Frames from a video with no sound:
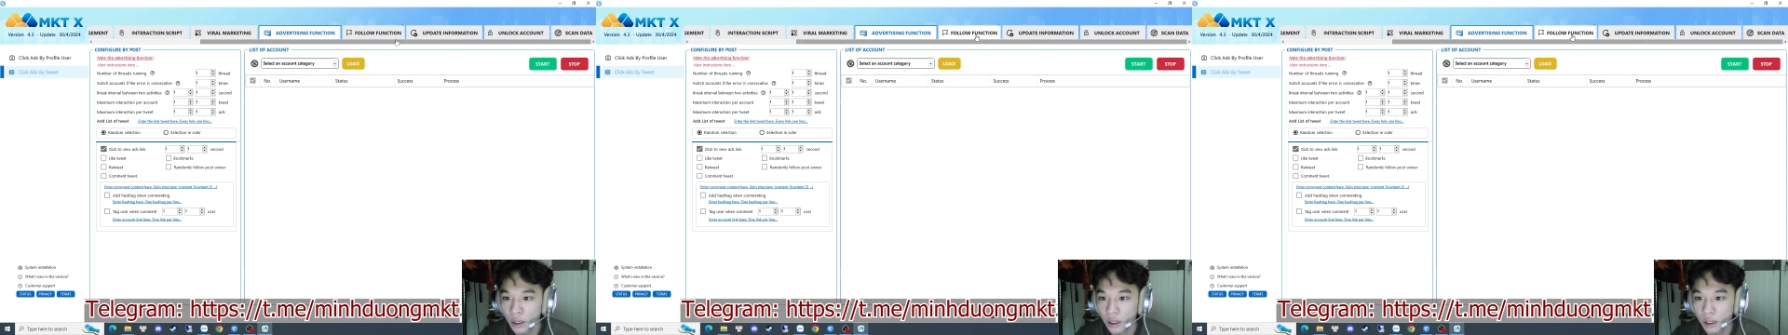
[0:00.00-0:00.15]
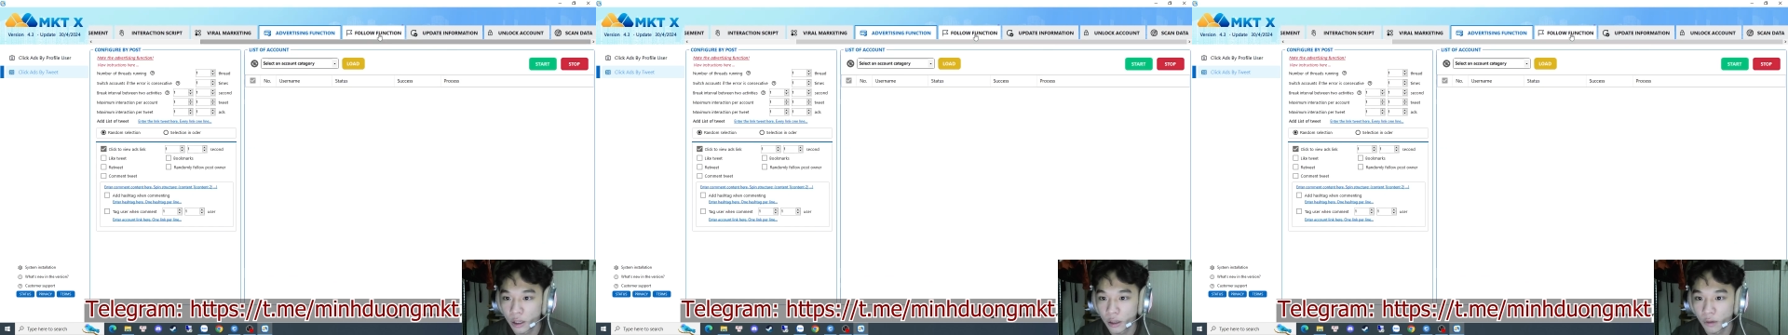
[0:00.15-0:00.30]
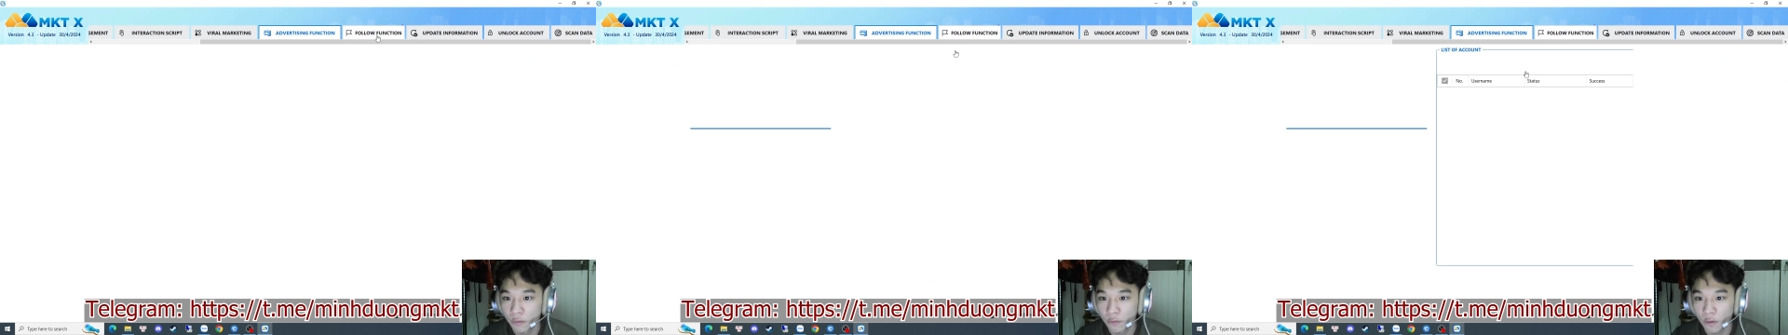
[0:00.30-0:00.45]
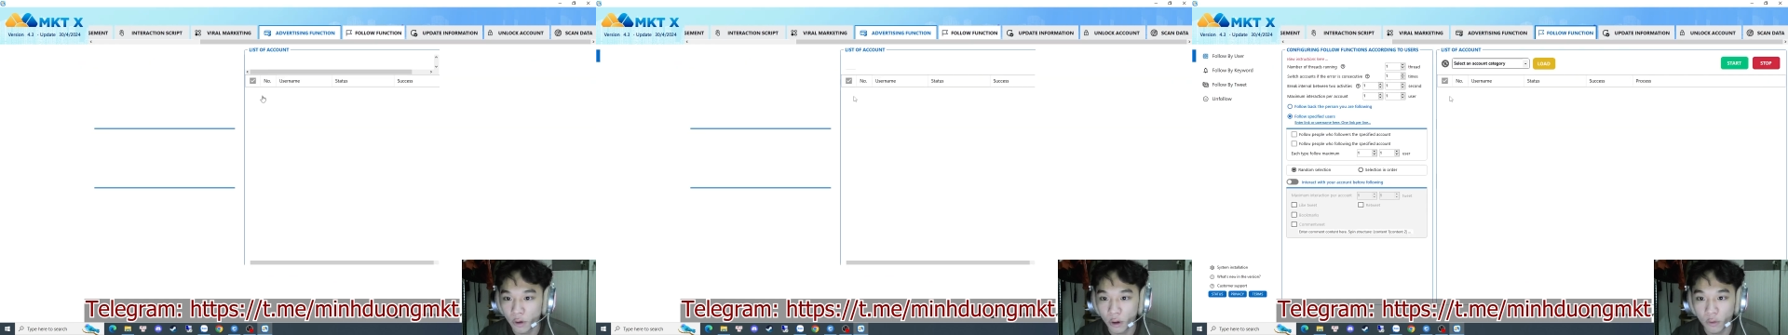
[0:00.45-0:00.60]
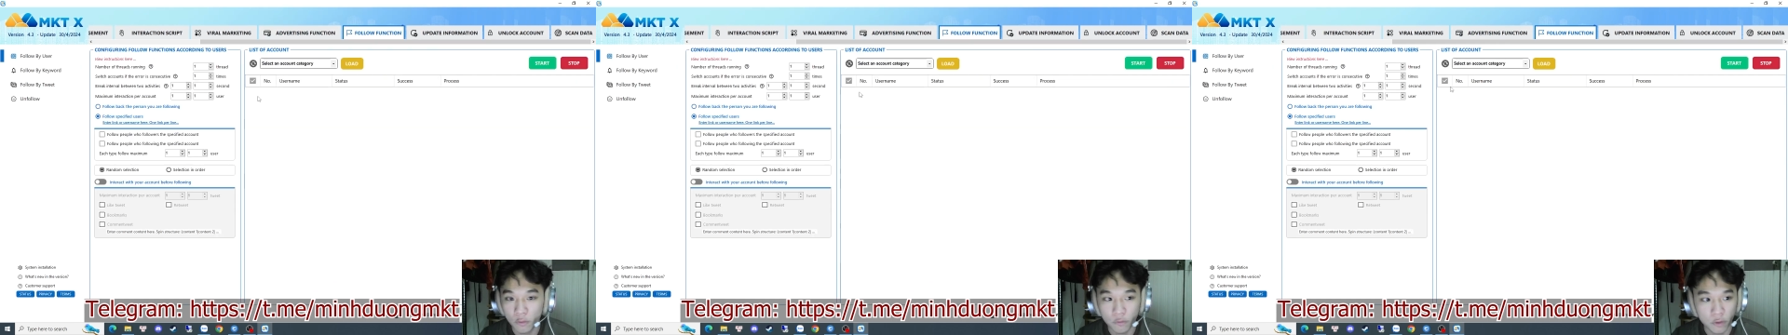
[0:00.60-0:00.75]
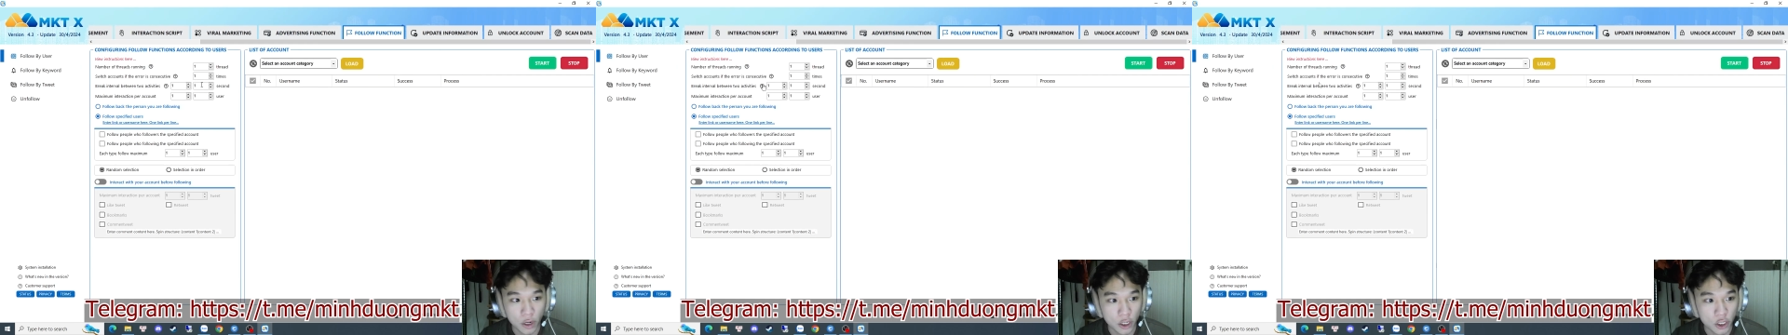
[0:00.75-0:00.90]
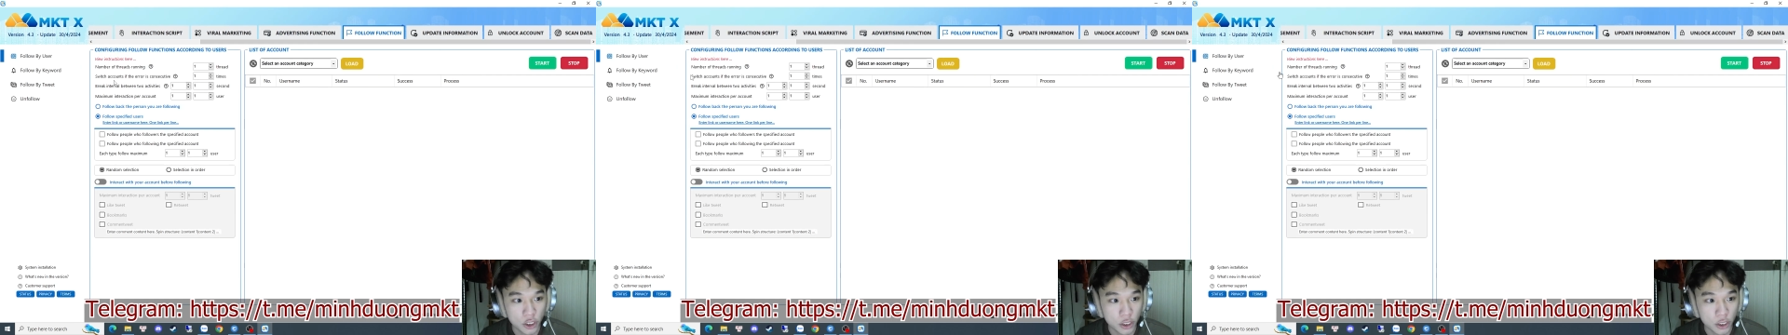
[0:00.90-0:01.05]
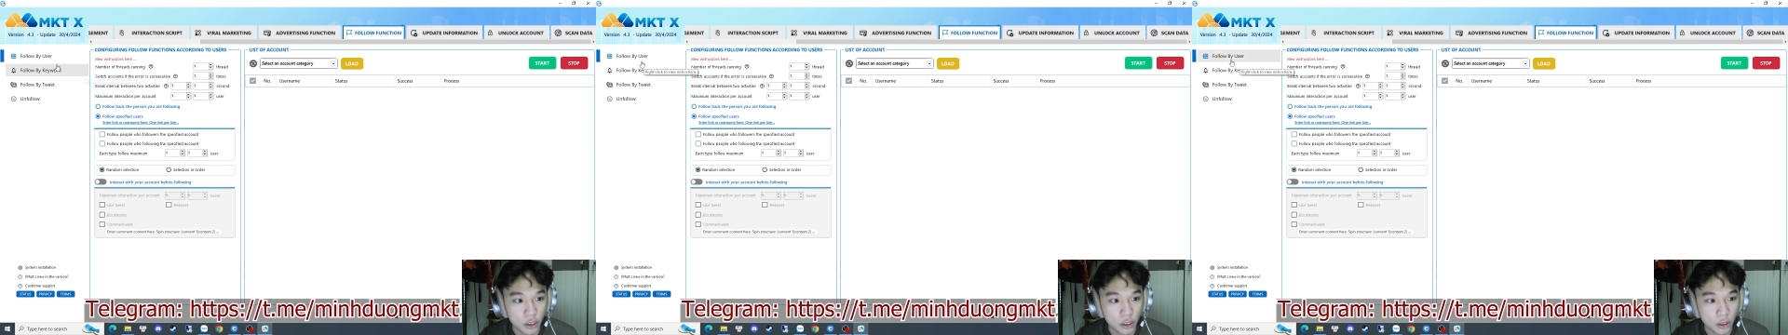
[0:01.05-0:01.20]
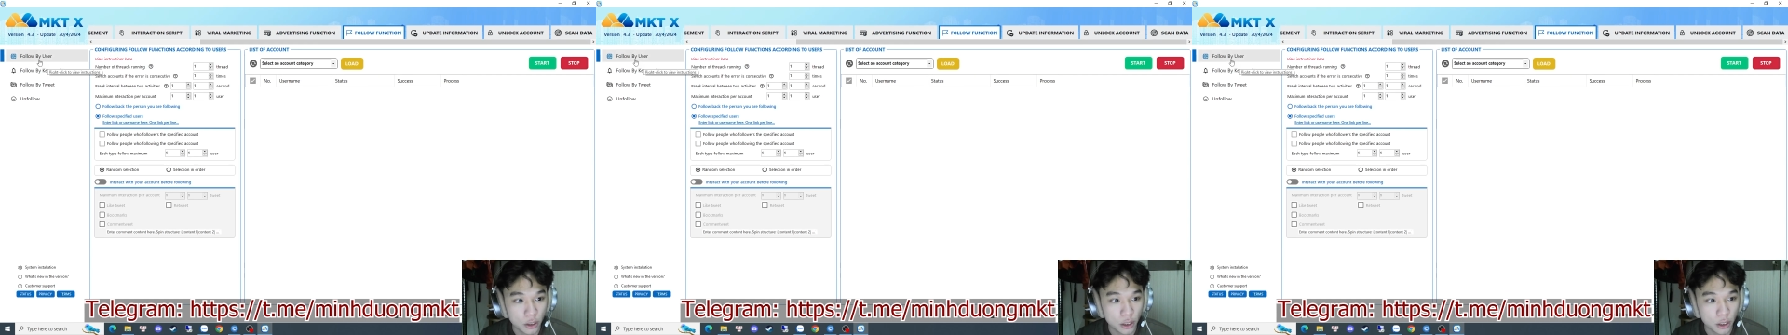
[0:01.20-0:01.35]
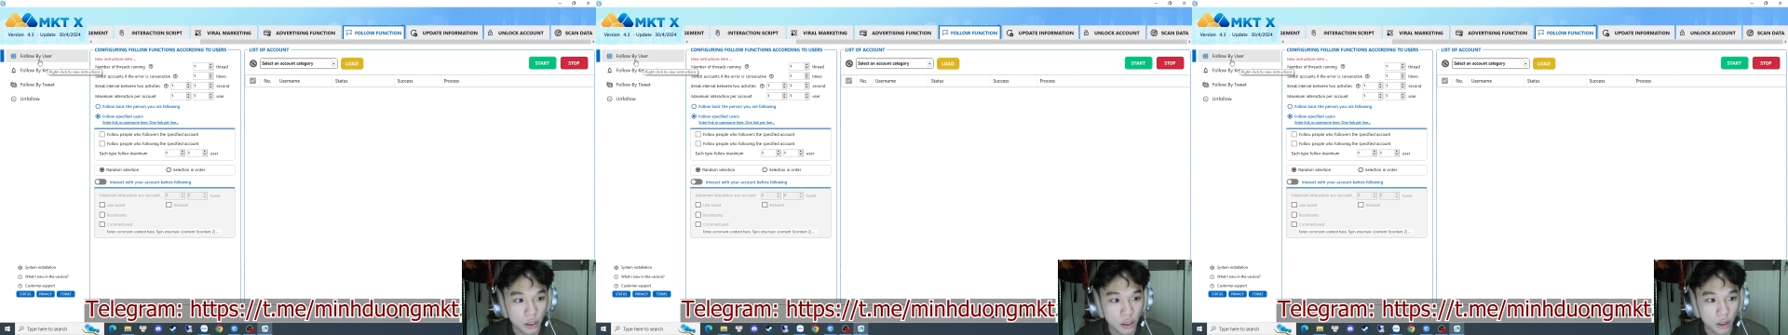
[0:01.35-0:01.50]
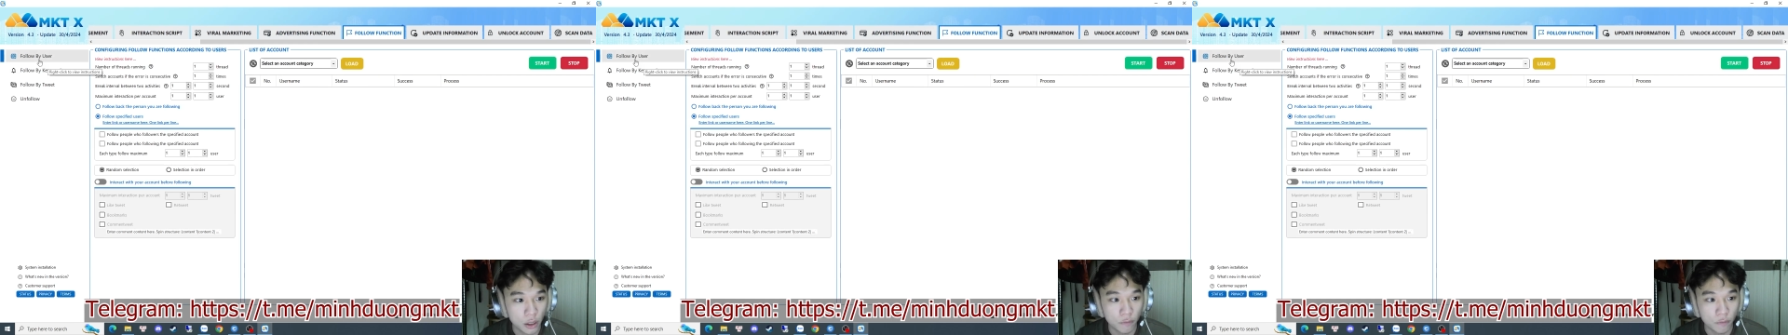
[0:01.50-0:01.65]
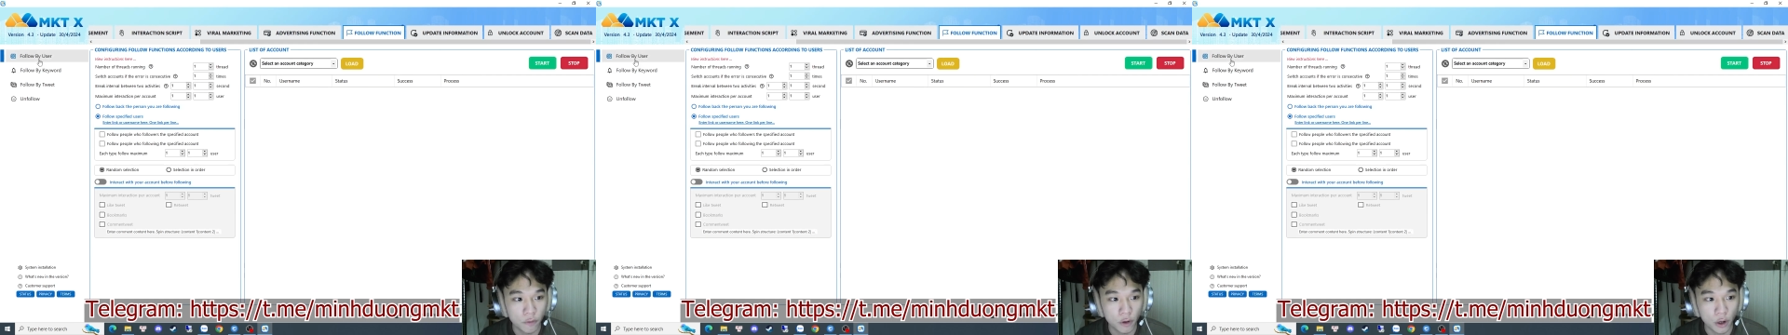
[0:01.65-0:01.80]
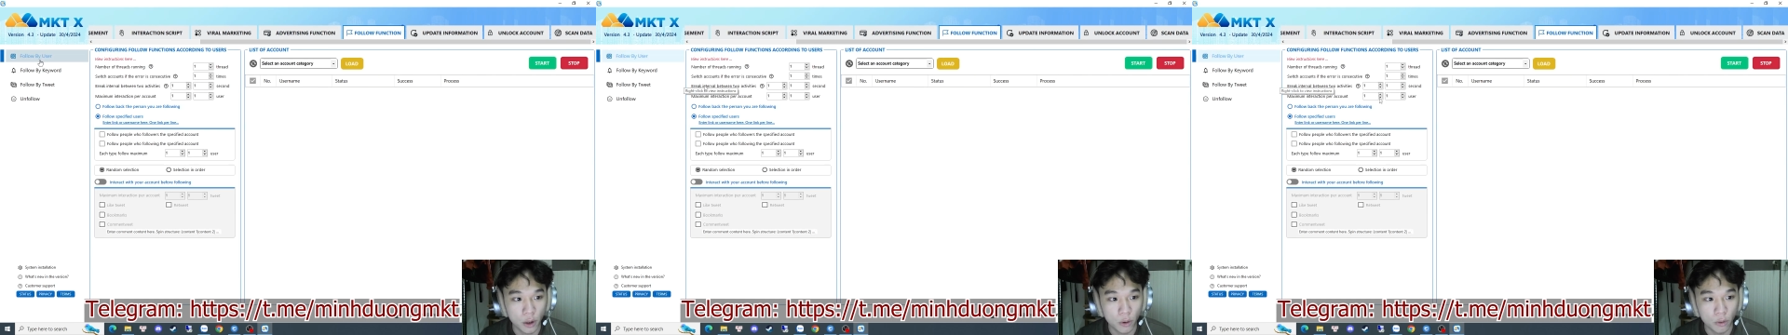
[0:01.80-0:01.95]
Here's the follow function. You can
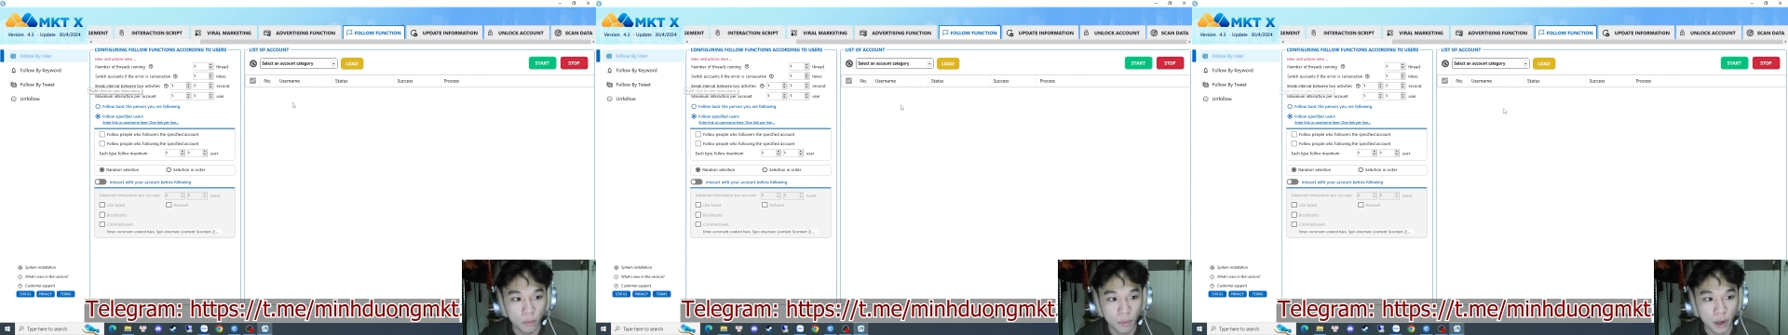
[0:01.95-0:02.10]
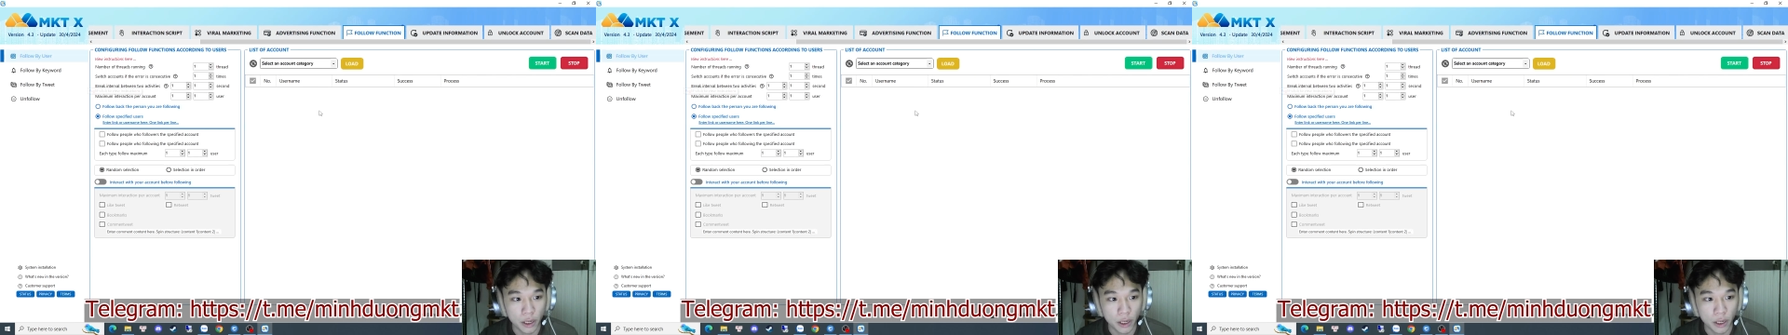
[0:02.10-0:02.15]
follow by